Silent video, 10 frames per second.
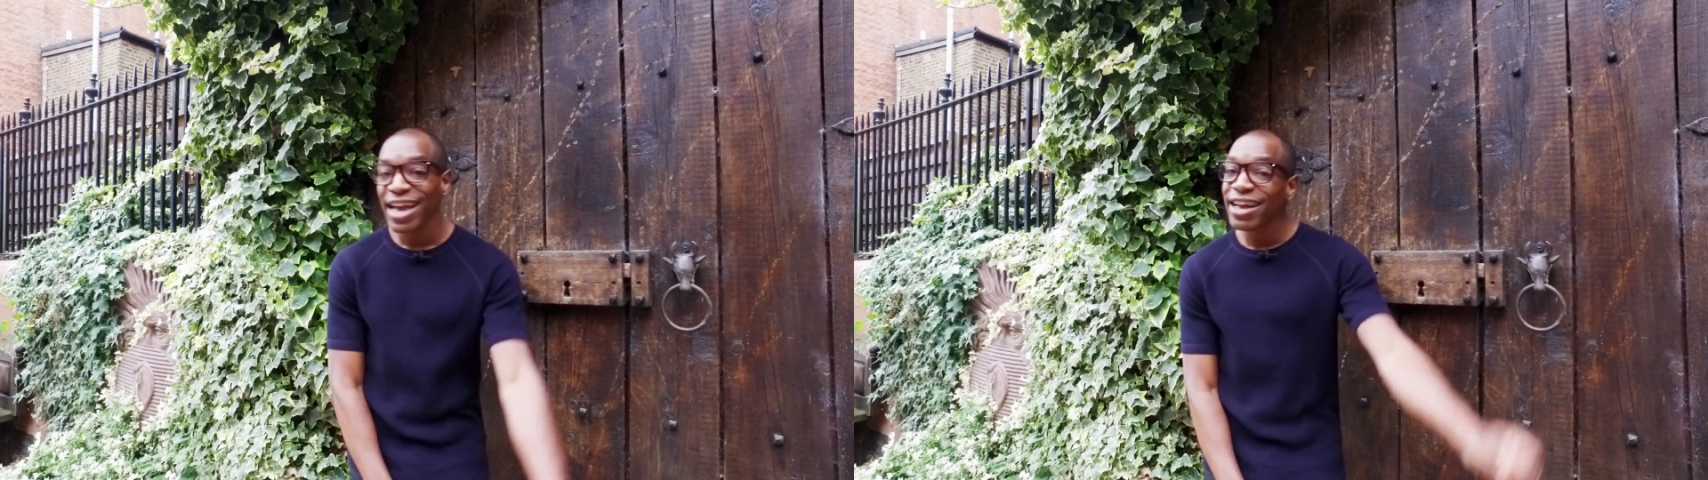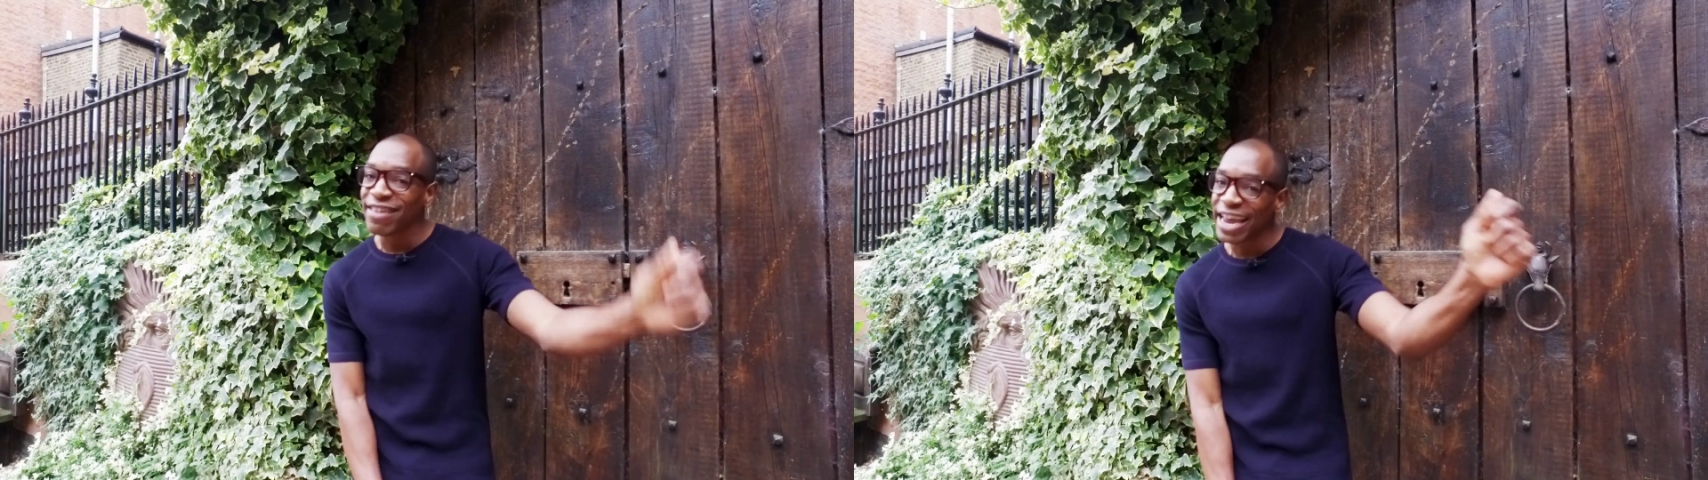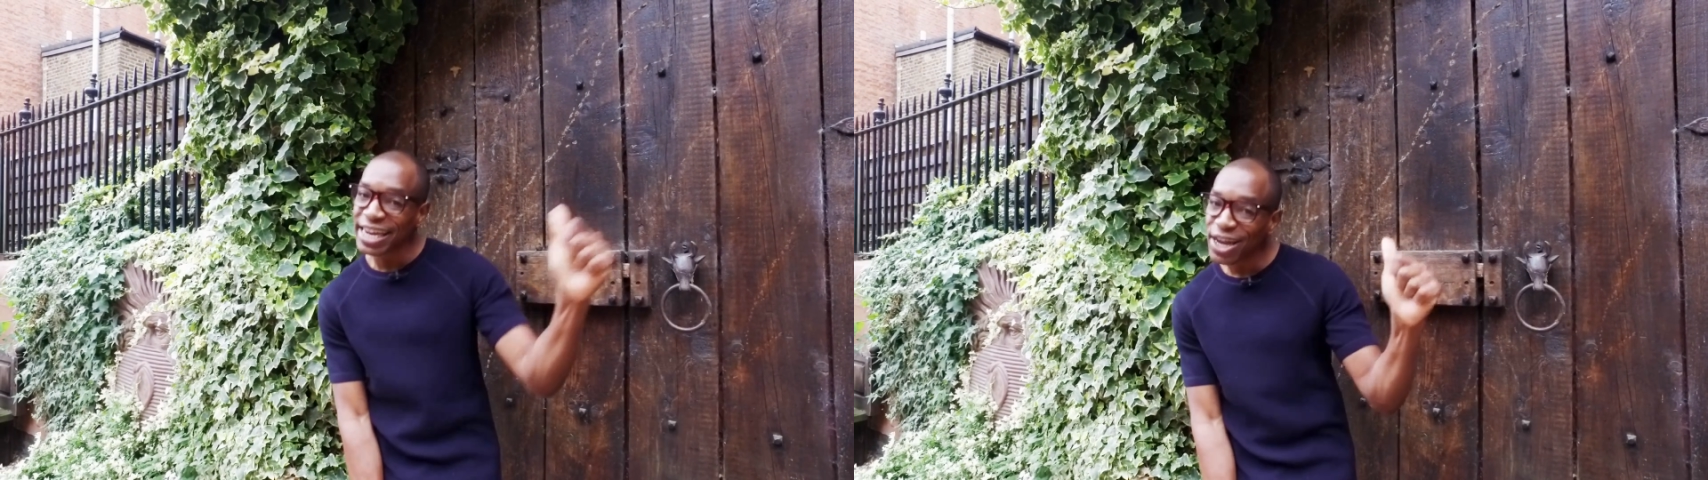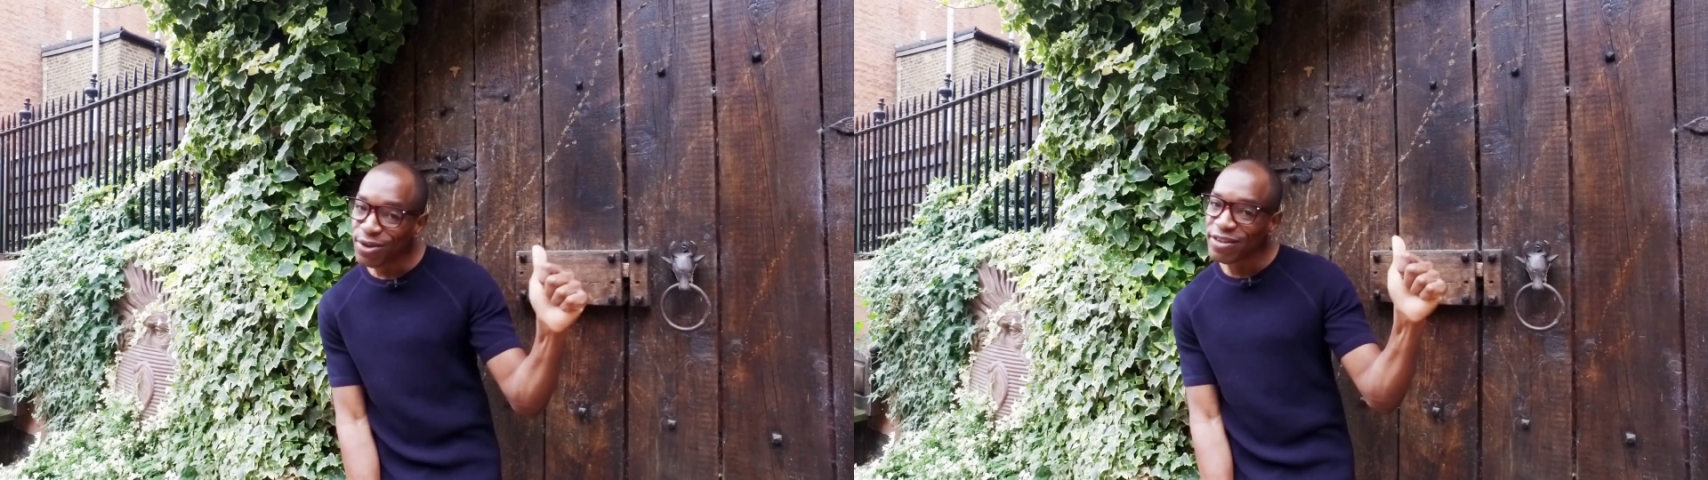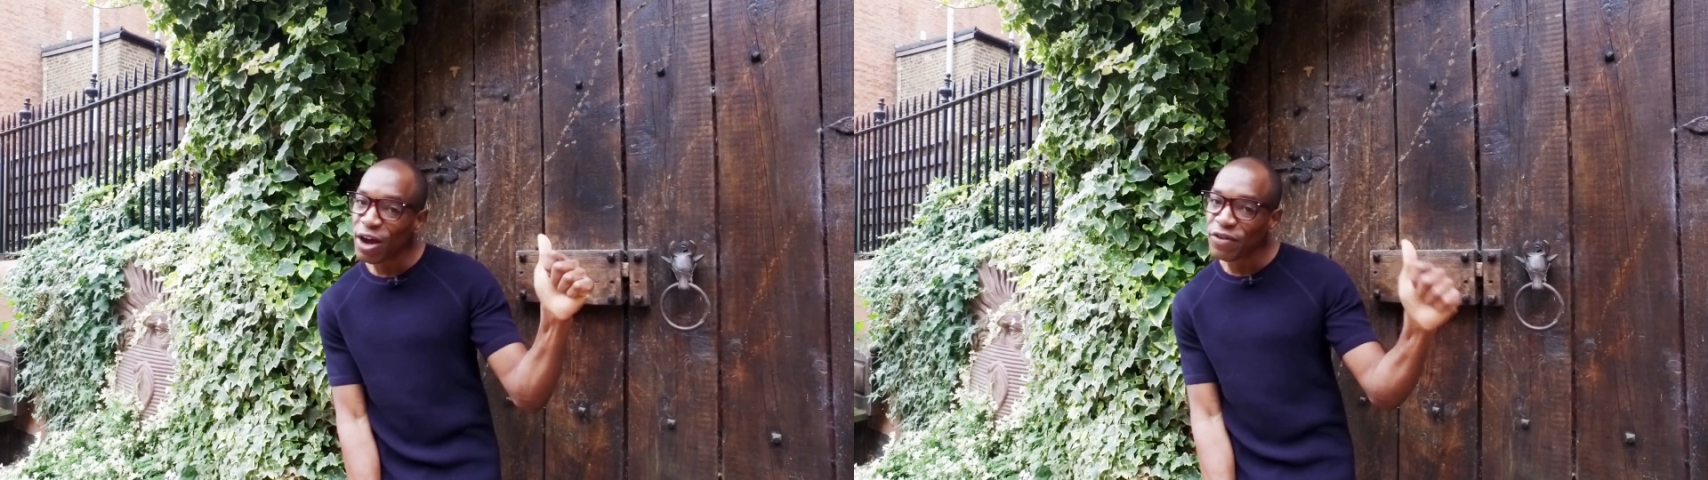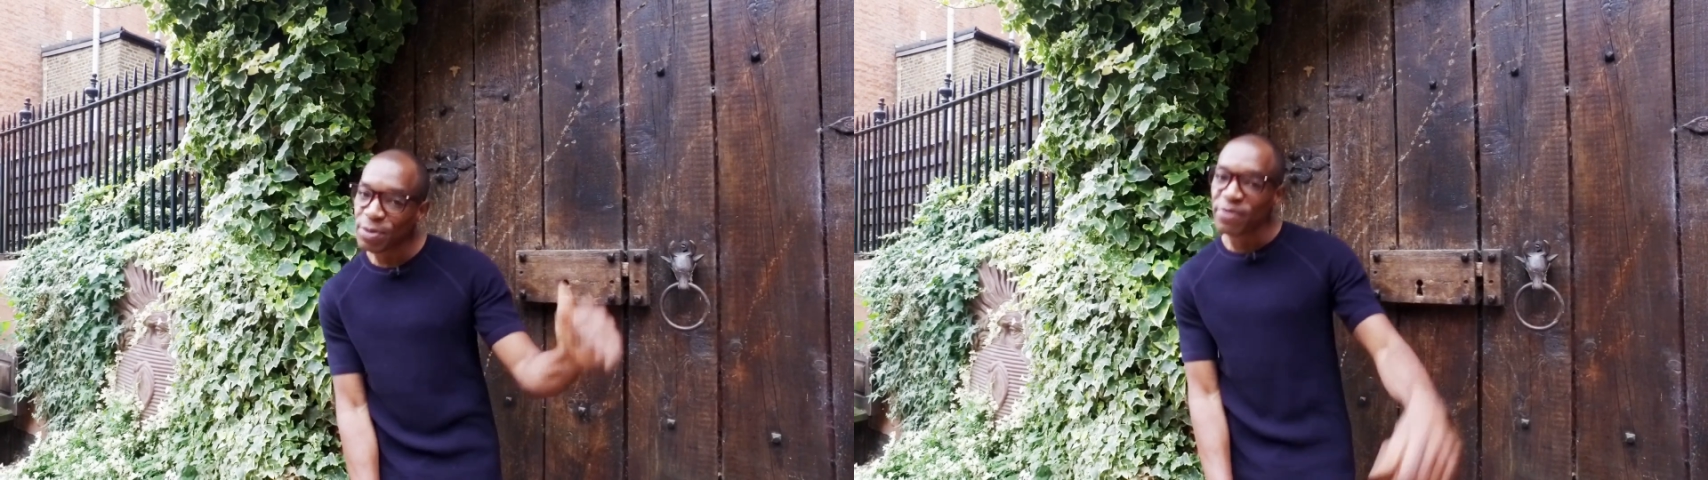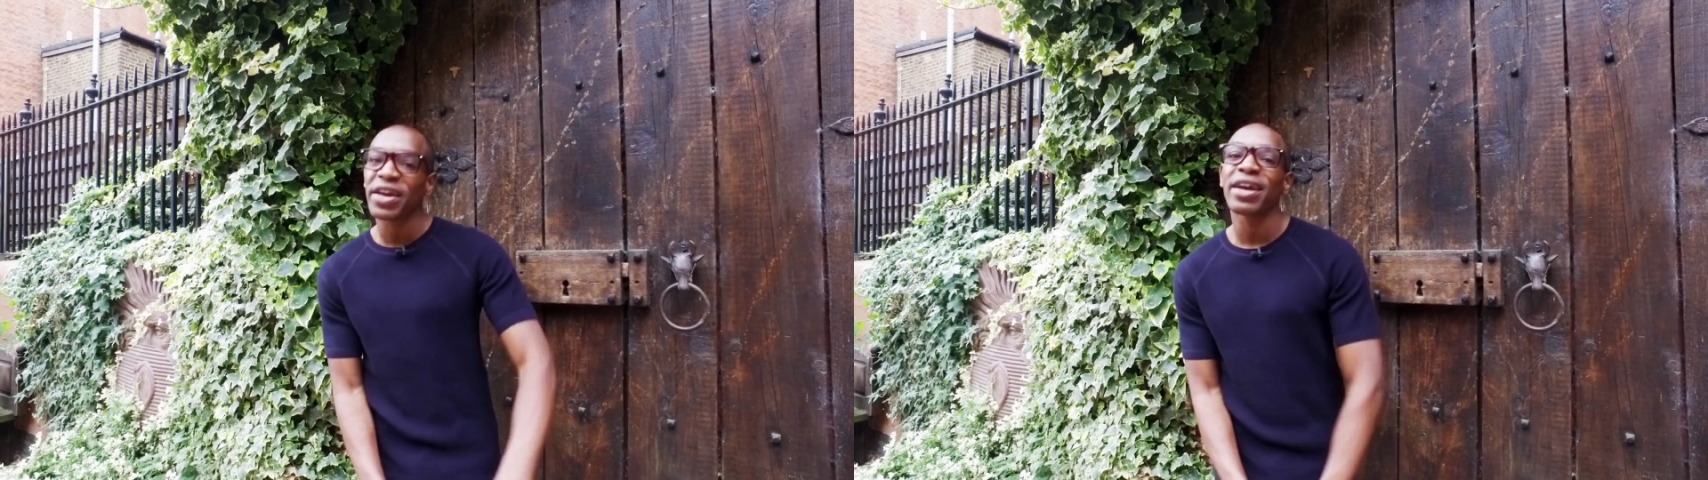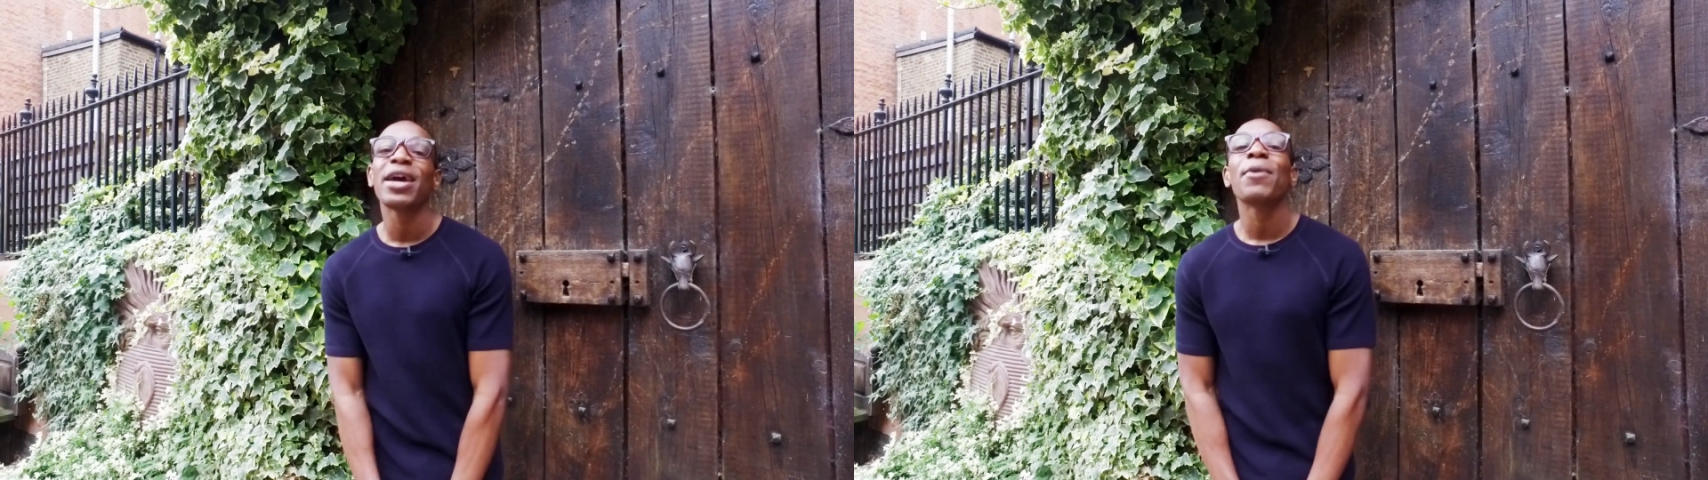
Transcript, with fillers: take a little selfie with it,